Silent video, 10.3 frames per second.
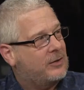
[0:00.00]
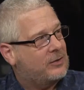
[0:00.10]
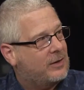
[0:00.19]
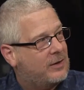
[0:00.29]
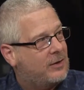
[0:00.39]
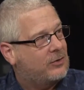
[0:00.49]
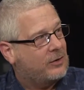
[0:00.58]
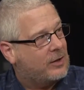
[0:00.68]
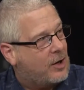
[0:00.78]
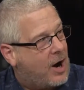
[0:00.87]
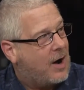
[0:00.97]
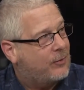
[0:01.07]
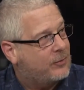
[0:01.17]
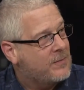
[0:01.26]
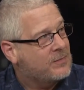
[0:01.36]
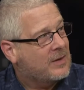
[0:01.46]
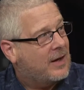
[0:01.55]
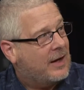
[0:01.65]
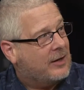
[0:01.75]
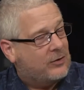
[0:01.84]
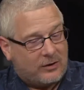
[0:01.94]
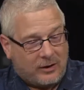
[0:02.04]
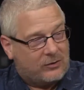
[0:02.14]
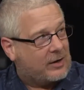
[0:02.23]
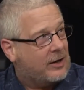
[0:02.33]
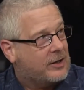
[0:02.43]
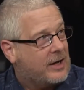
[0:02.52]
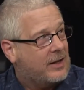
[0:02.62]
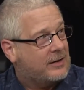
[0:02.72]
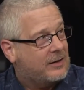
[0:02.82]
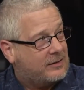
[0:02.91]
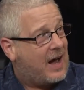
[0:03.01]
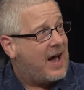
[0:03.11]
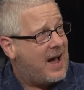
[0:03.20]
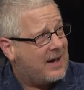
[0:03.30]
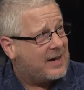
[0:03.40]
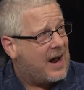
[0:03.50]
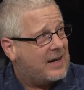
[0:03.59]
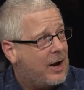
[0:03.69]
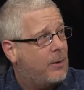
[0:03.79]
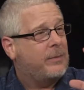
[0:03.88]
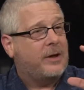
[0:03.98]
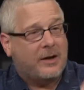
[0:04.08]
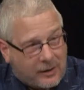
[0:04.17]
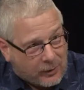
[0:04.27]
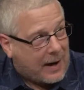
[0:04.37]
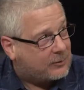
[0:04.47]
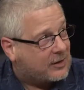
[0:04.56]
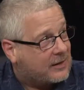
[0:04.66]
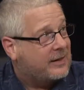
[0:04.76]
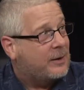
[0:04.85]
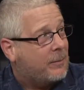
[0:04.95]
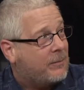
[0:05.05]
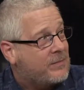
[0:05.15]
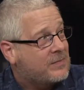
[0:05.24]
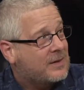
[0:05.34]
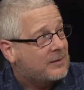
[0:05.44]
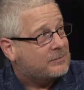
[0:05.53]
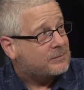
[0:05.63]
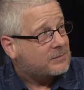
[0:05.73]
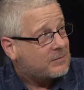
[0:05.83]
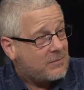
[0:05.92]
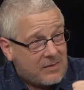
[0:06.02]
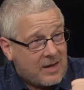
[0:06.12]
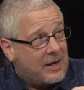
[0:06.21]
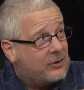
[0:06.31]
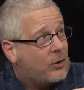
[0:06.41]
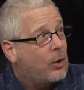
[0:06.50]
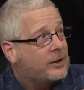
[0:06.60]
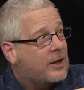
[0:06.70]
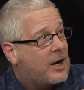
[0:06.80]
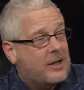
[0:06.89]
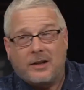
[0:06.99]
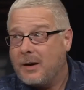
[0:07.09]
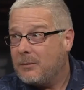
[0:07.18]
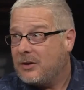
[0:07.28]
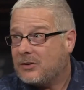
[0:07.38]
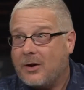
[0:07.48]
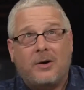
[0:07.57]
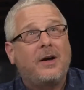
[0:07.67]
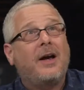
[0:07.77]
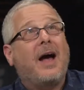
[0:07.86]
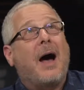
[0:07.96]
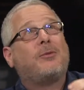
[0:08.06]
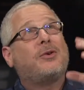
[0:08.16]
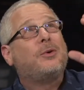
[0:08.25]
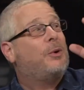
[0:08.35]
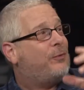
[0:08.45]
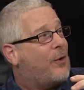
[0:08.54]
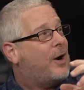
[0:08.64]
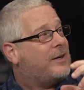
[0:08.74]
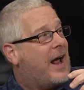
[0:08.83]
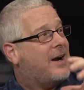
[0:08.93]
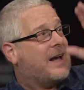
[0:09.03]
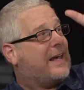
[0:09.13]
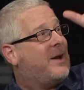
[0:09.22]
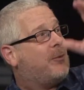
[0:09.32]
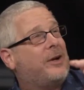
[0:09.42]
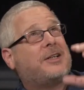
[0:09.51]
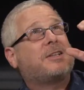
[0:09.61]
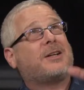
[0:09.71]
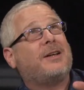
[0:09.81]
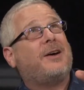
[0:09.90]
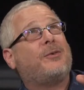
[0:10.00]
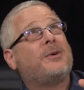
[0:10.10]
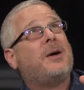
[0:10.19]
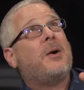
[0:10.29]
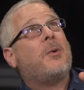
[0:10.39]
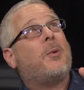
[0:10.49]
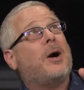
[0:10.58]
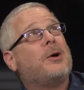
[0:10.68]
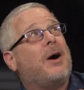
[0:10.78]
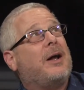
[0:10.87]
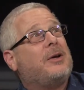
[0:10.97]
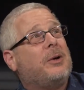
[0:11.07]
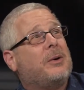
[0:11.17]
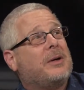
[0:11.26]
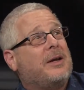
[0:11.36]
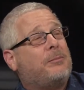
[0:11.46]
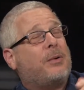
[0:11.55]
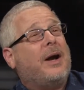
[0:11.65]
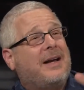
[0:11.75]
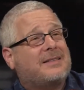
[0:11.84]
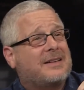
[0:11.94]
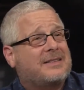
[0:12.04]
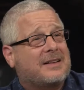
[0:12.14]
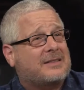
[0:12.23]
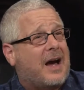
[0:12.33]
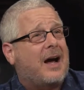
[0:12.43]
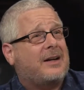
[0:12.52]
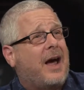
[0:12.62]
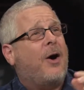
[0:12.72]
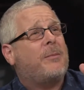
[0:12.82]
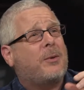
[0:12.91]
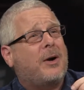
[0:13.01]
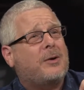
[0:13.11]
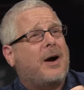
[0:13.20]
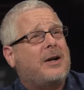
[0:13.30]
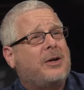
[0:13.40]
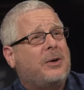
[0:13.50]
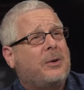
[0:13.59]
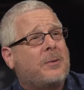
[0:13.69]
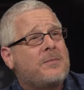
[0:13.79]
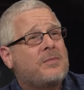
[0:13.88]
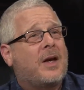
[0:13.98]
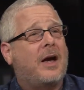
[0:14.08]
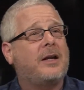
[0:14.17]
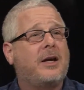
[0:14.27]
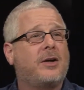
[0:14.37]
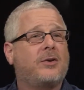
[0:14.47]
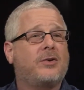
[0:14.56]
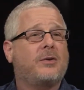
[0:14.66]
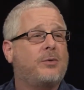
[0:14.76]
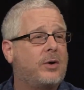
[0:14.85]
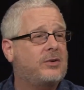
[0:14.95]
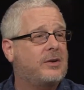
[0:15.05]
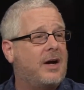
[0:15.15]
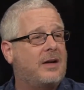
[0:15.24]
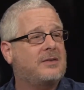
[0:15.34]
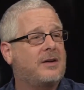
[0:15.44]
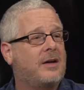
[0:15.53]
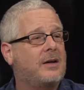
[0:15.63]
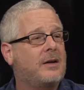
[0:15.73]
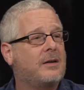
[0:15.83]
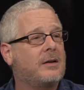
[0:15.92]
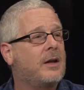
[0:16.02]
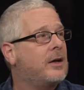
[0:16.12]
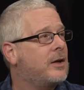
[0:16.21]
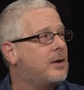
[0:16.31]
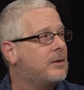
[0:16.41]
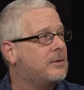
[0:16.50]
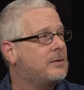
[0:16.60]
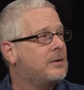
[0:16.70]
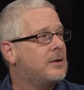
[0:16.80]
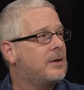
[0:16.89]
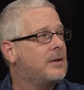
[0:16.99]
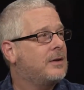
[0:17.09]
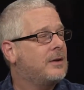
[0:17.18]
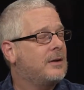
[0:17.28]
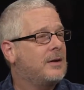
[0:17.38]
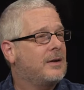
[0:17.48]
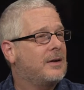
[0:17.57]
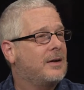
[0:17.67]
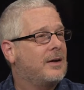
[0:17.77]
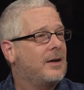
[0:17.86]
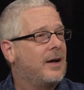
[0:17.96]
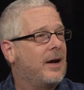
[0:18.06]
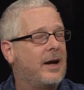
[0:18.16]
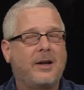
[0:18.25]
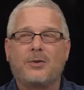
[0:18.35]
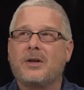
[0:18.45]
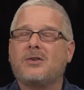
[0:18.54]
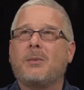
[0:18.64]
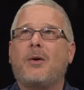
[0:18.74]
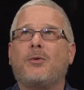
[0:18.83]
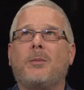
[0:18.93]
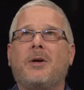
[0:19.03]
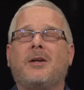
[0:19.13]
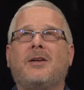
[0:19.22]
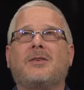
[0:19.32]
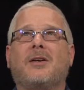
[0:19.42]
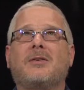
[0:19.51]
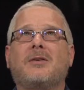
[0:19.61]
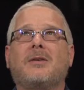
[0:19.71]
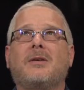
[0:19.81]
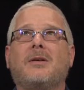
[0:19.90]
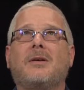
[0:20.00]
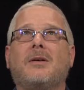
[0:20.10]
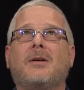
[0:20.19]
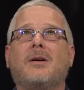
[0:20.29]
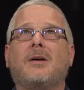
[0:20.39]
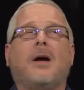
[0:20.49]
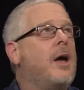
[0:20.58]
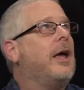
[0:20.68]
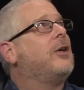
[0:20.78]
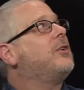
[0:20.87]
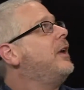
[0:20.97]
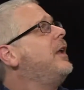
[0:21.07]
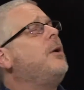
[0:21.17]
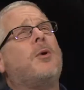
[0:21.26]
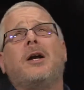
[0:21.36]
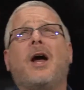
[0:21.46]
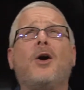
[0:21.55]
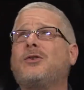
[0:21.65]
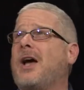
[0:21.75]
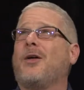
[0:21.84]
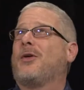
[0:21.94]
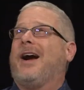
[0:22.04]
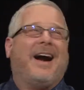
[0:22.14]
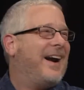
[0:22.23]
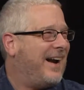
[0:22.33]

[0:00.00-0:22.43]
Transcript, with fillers: he slid he slid off and he's he's scared to death and he's ah God help me and he grabs a limb. And he's holding on to the limb and he's go, I'm too far down, I can't reach the cliff. What do I do? And he prays and he says, God, help me. What do I do? And he hears the voice of God say, Let, go. go. and he thinks about it for a minute and he says, Is anyone else That's out there?